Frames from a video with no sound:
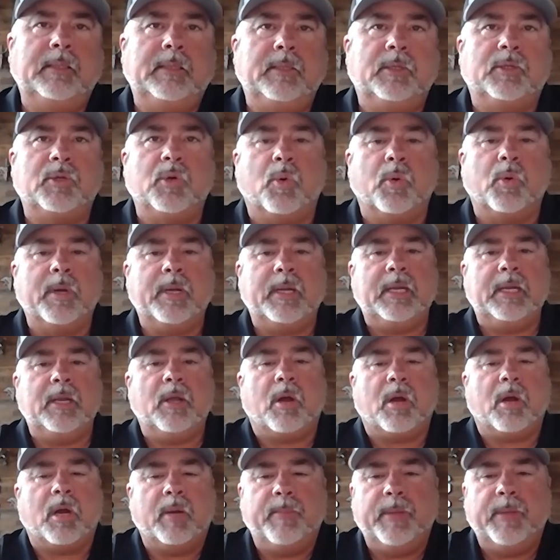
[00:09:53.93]
Courtney
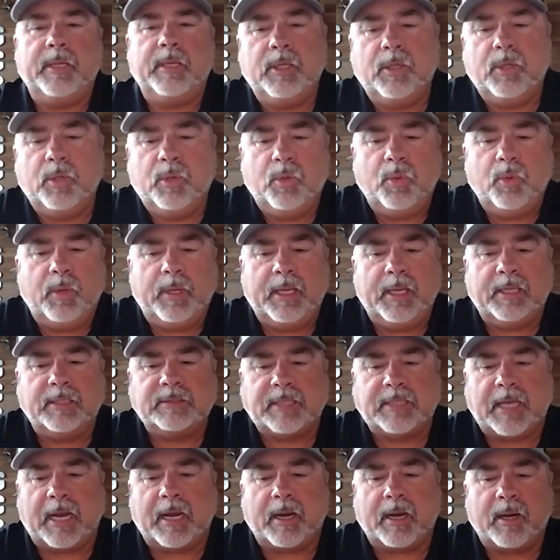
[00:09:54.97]
Harmon, who is
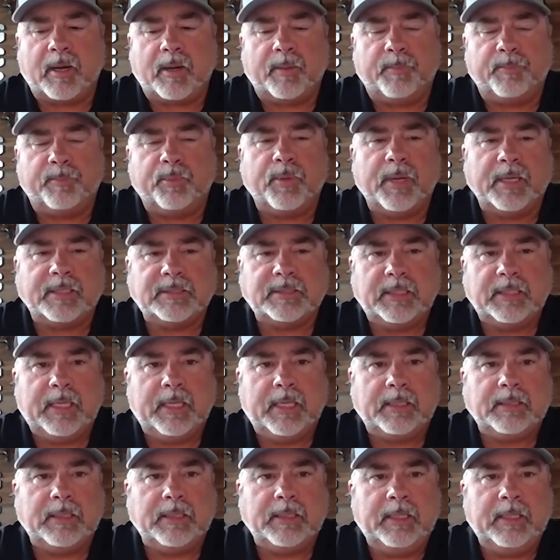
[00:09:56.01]
our president,